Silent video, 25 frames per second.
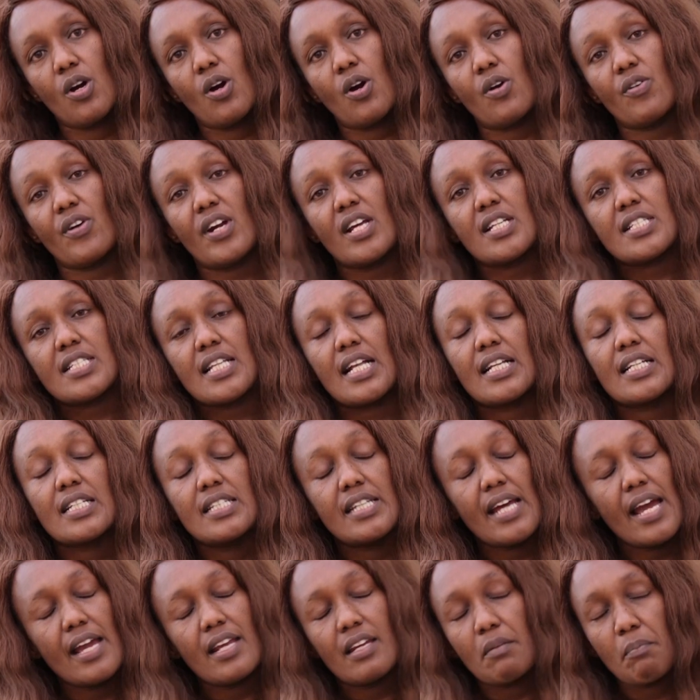or else I'll
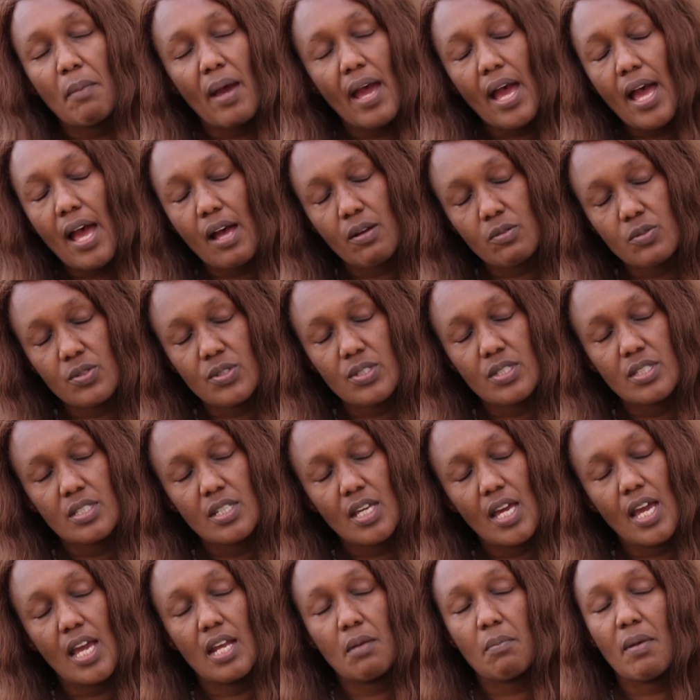die in my house,
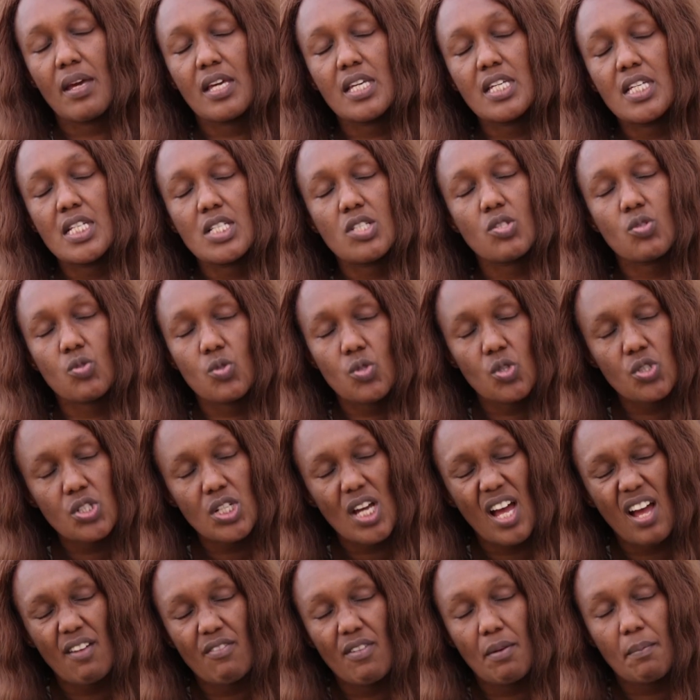and my kids will not
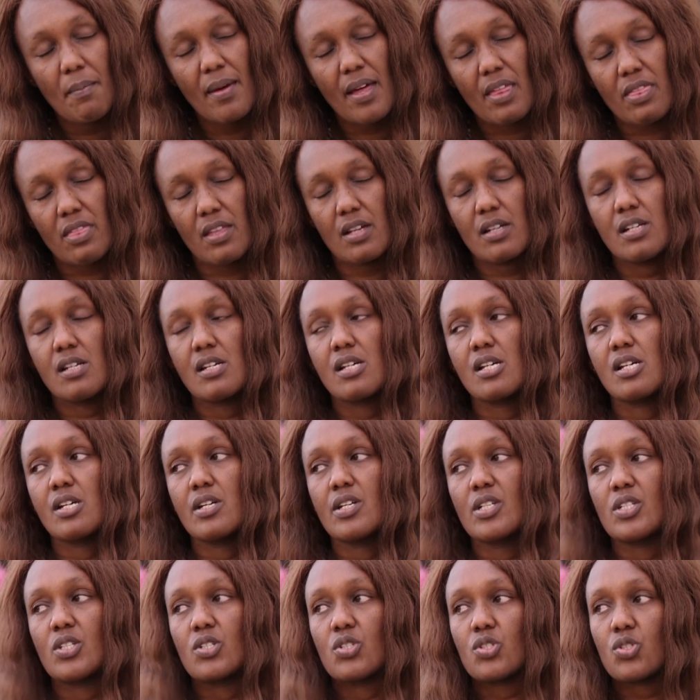have a mother.
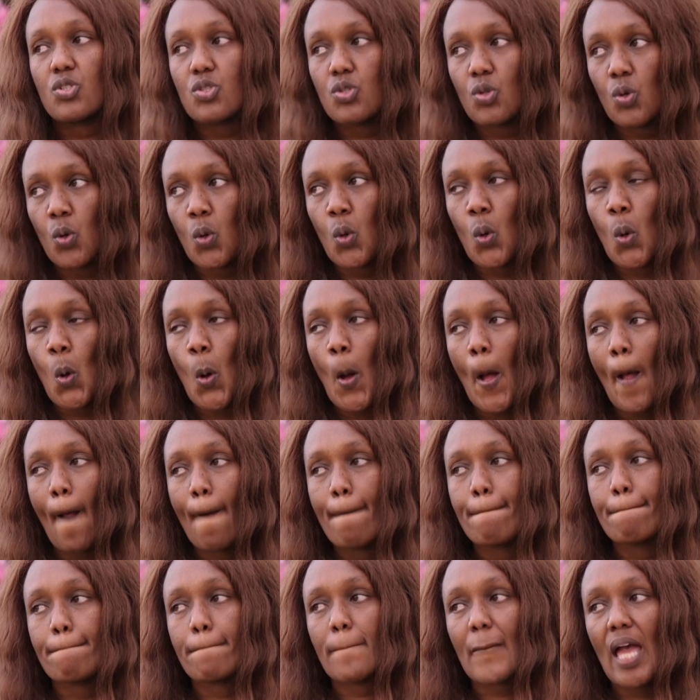So
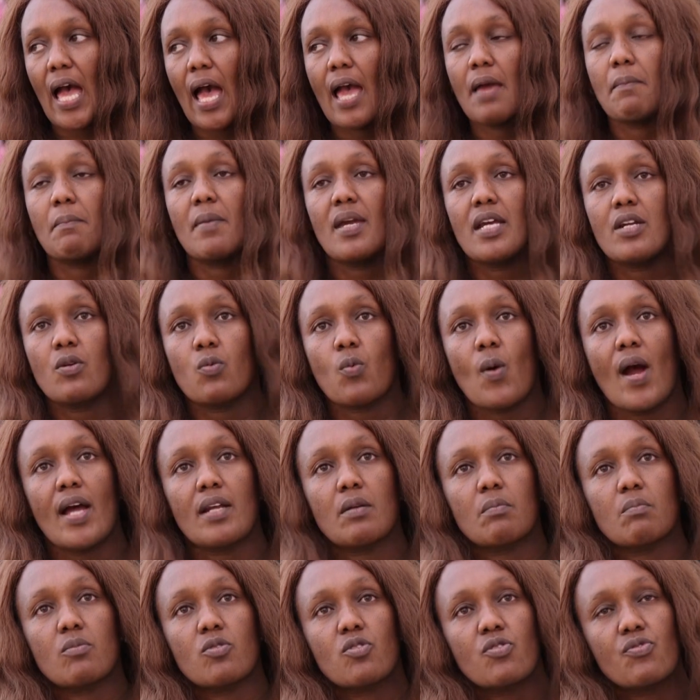I made
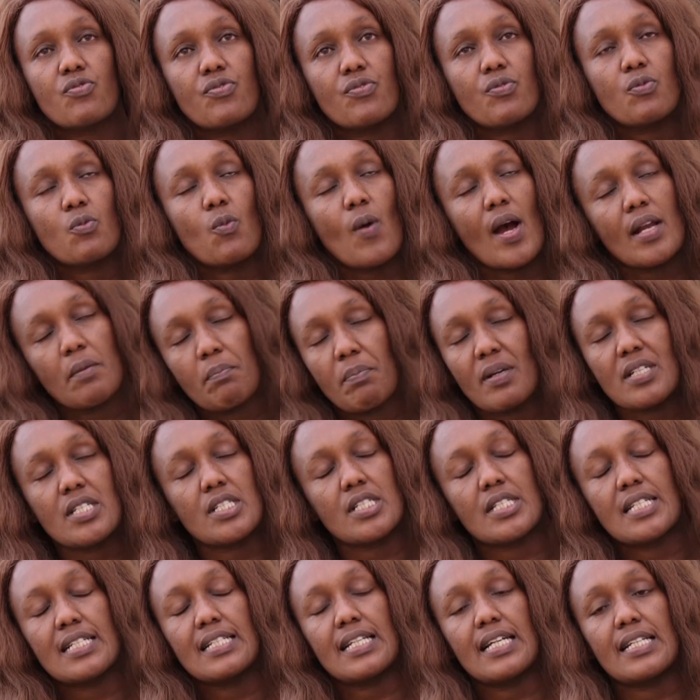one move one
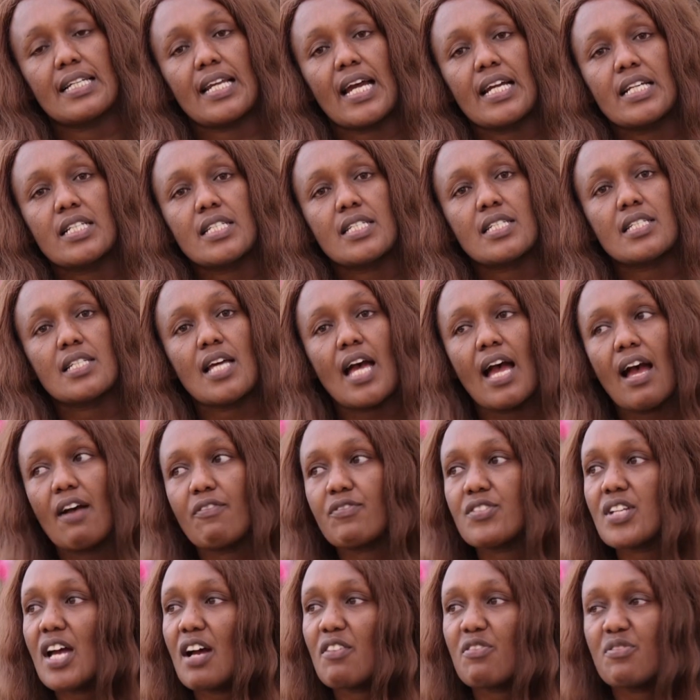particular night
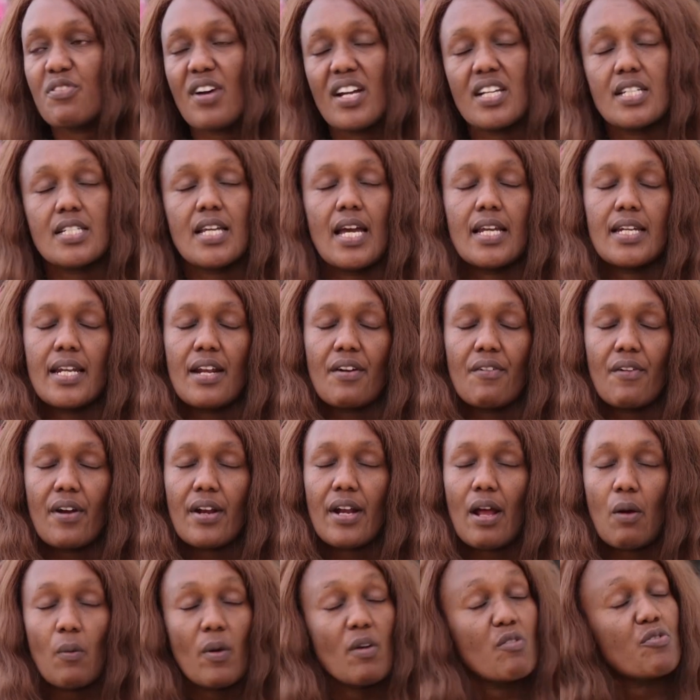after a fight, and I
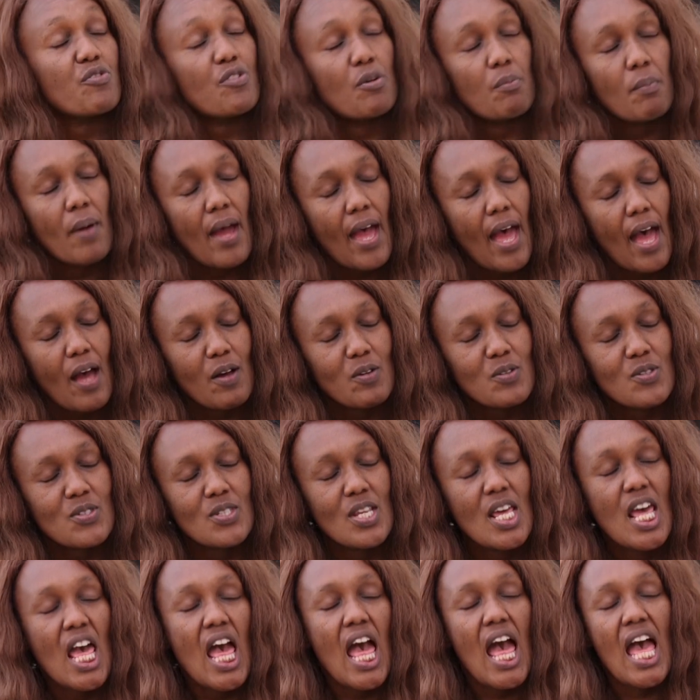ran away from my house,
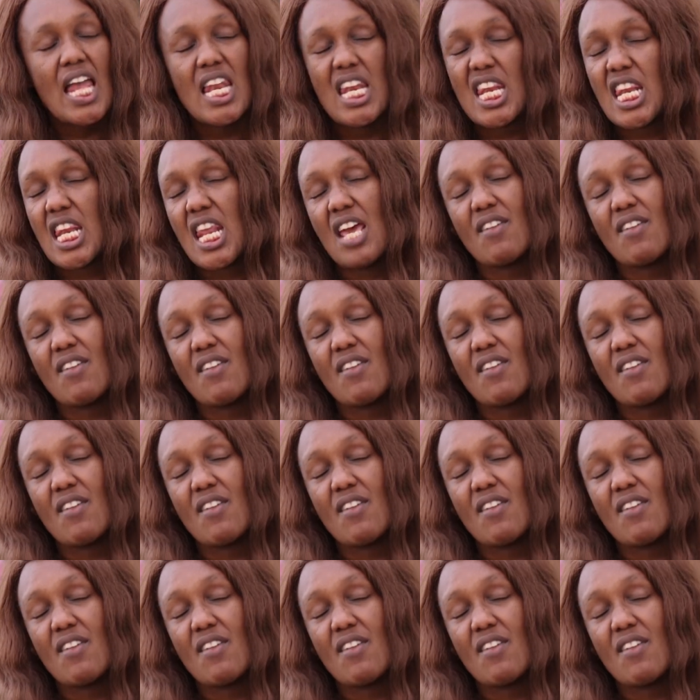and